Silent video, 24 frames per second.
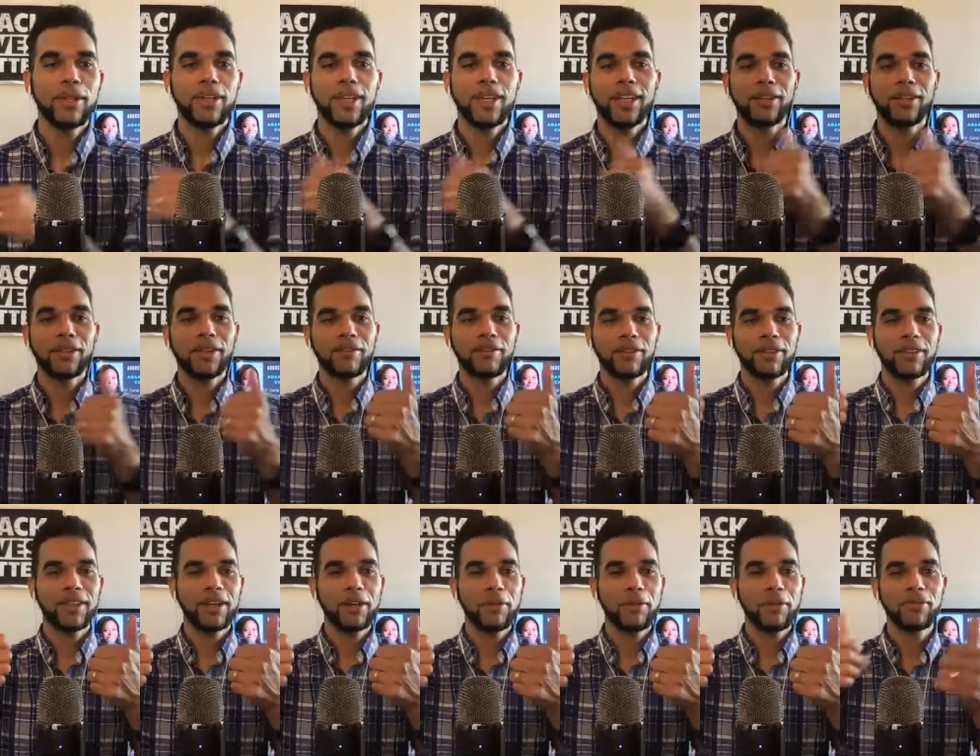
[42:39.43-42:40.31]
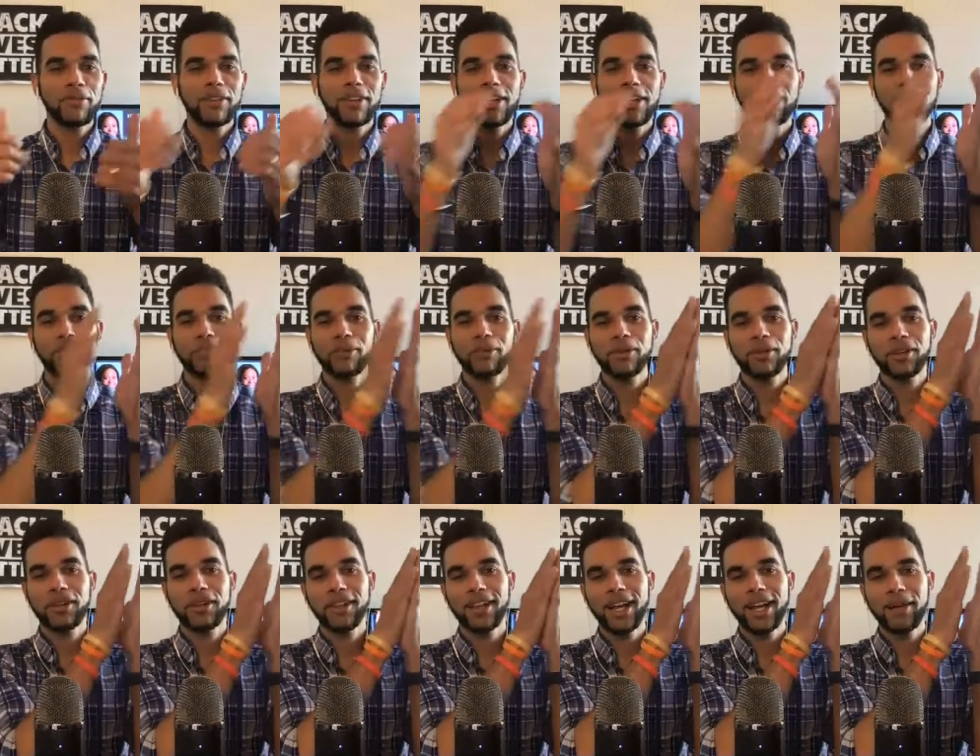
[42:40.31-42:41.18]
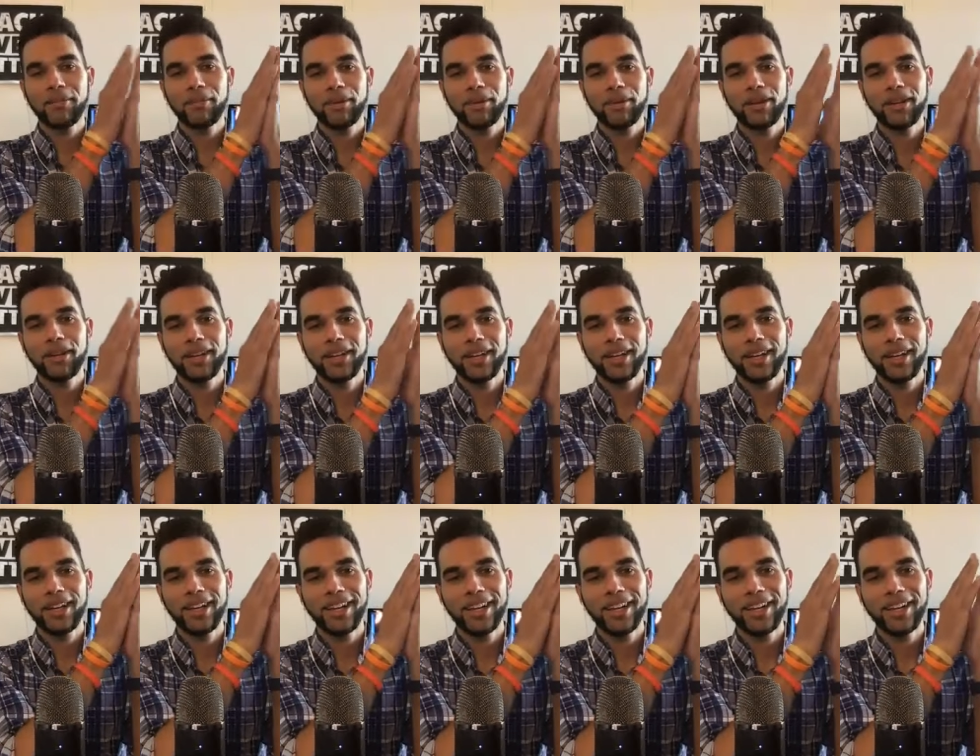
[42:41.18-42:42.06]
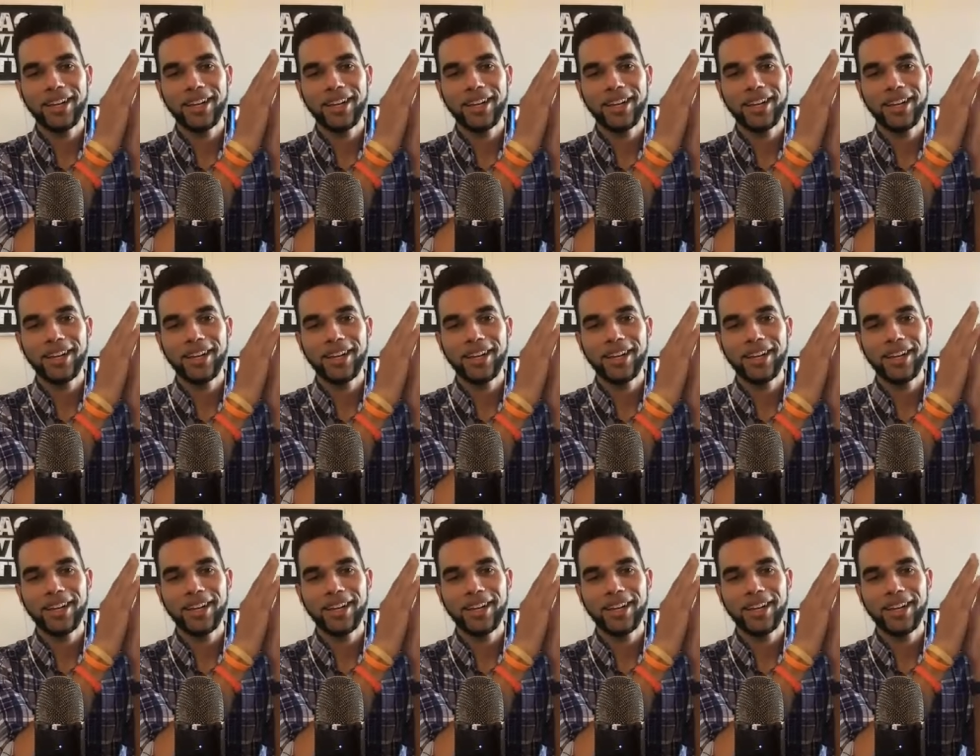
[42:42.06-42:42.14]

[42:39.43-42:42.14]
either give a thumbs up or clap uh,